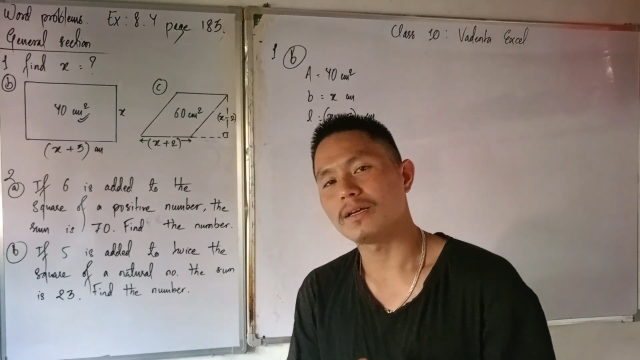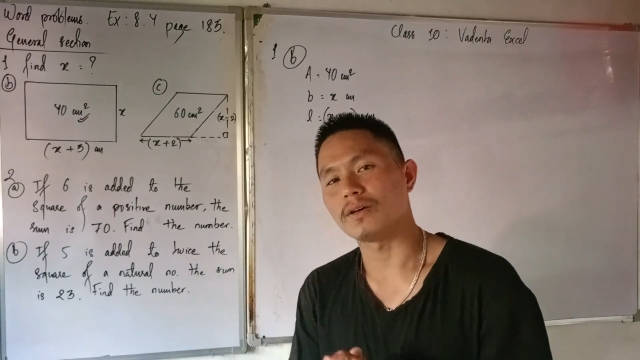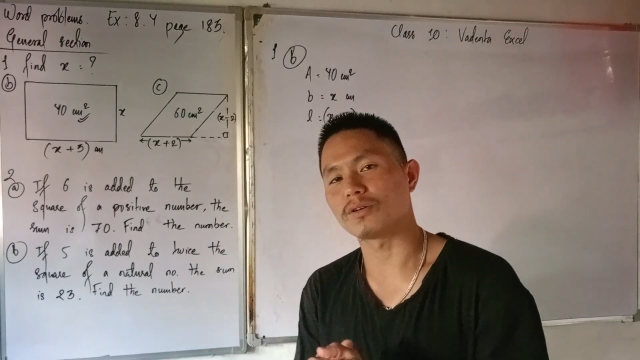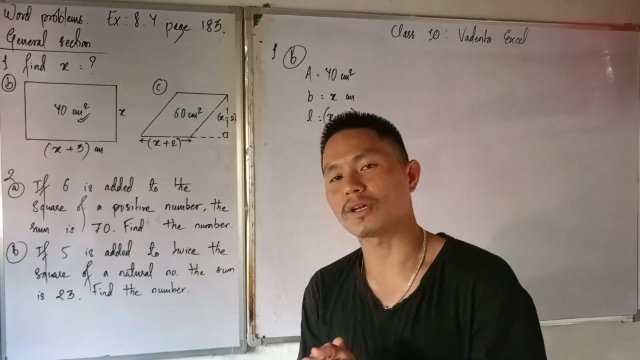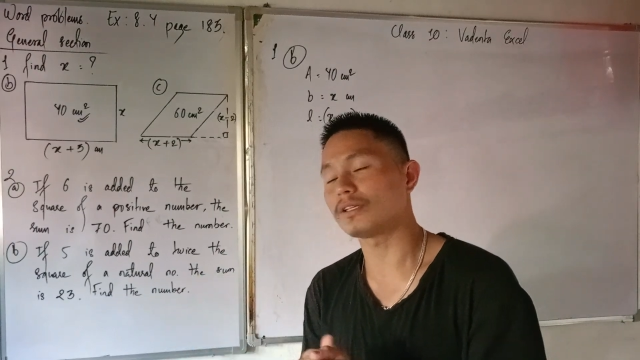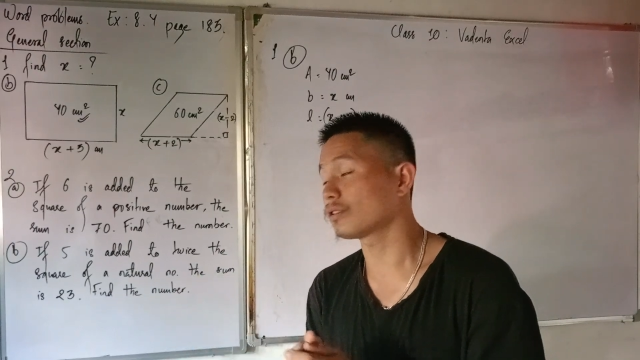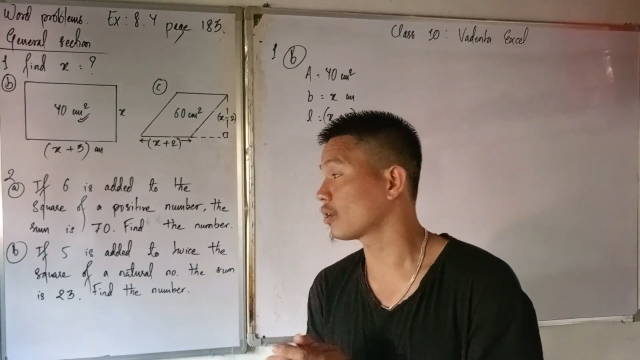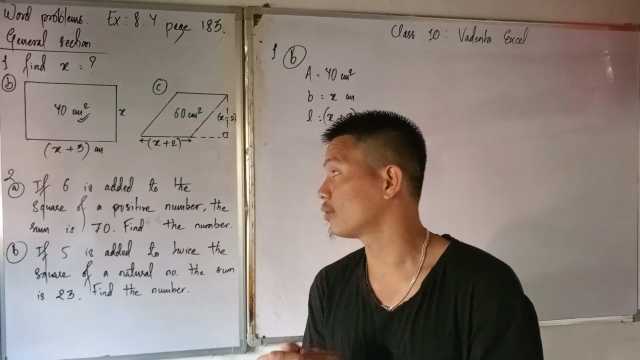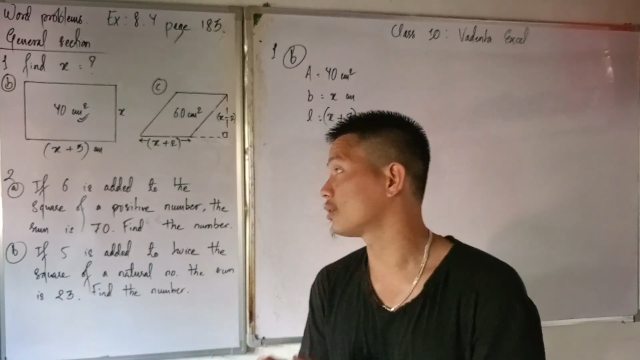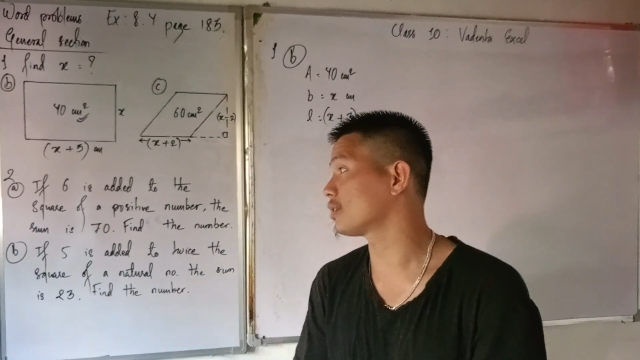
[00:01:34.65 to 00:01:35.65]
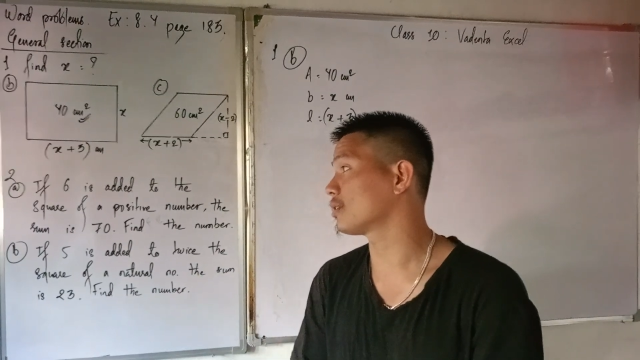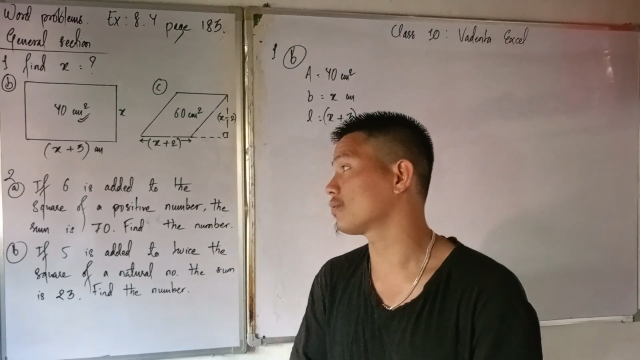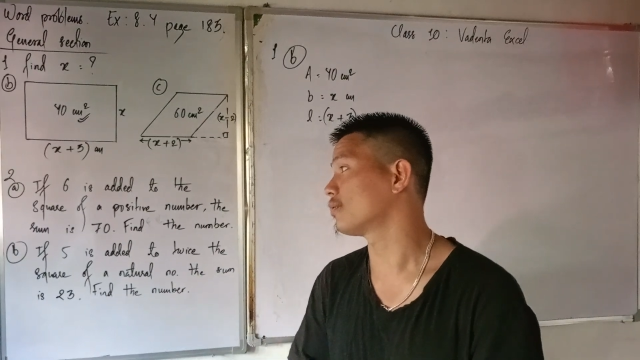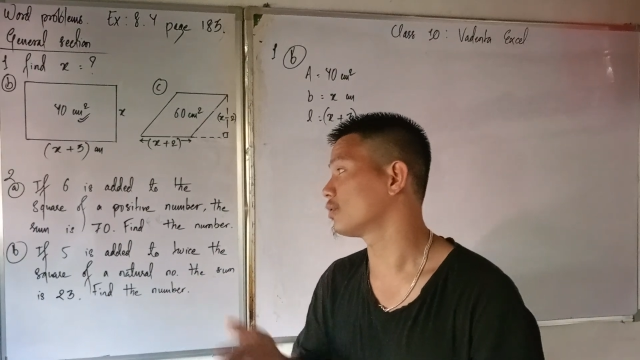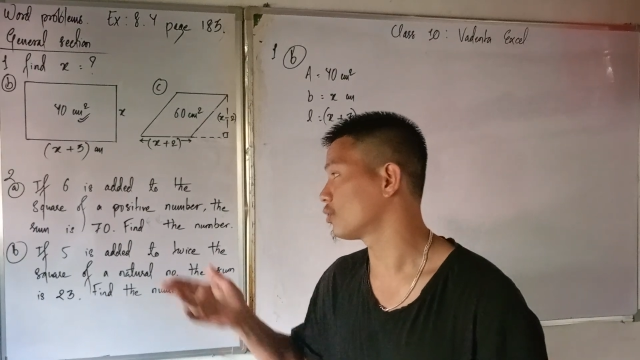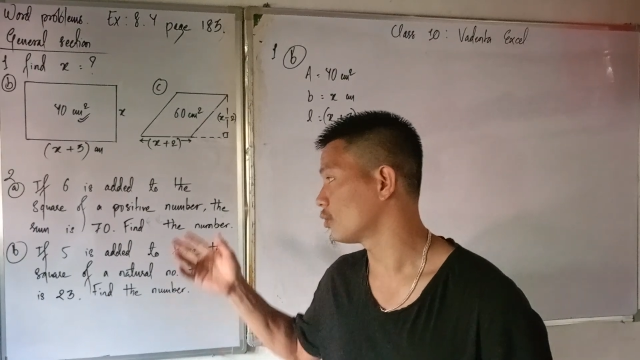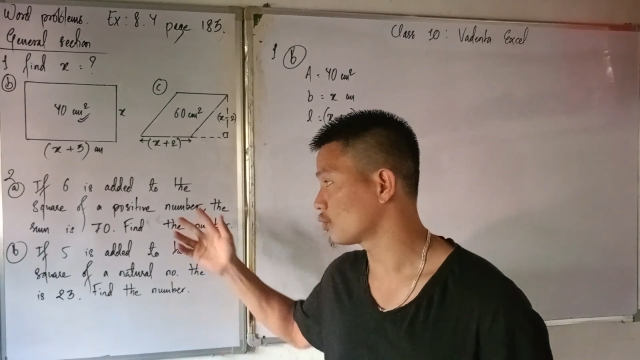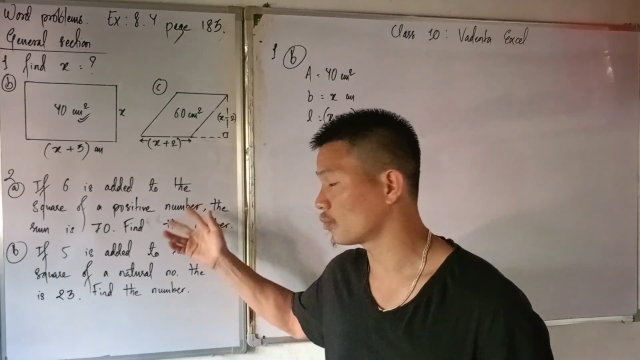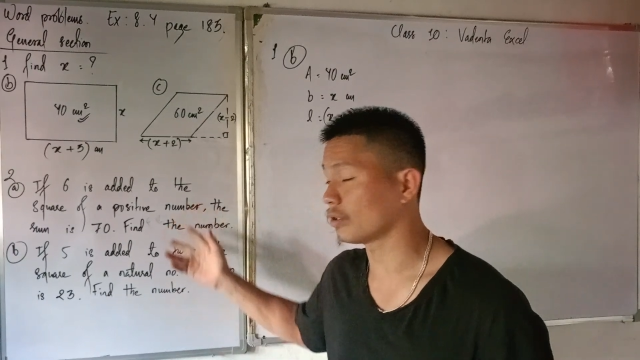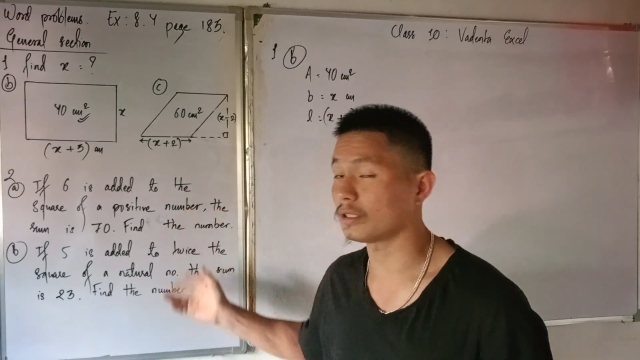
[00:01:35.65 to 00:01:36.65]
Okay, so this is for
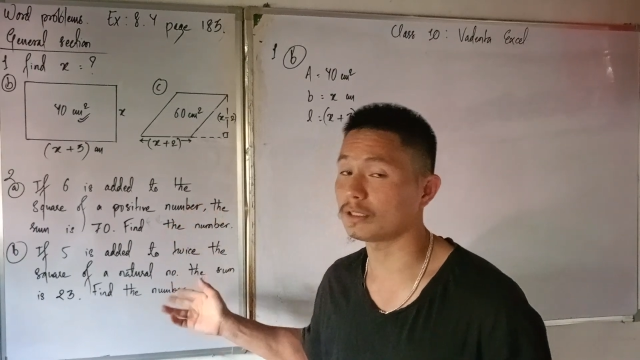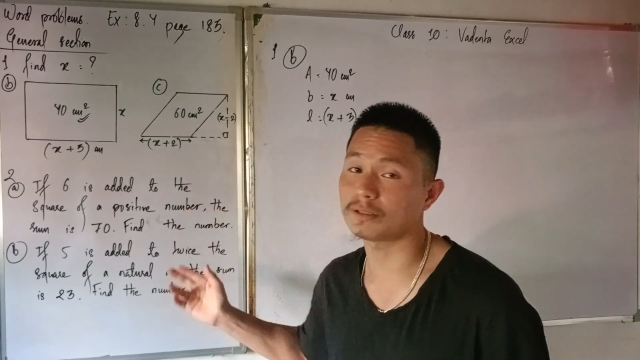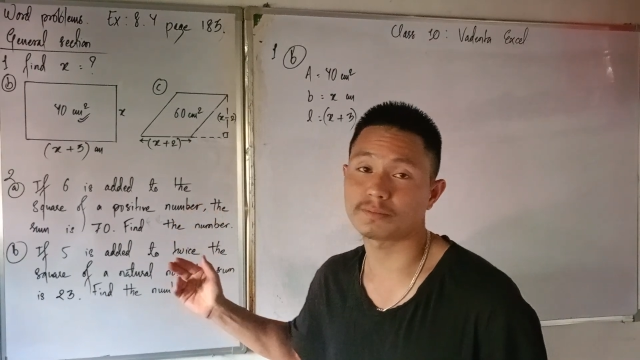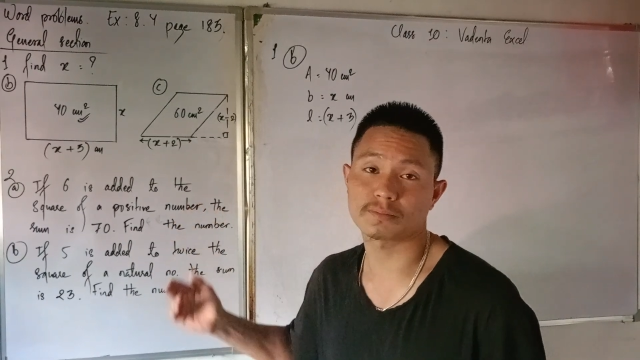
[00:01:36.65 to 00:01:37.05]
those only.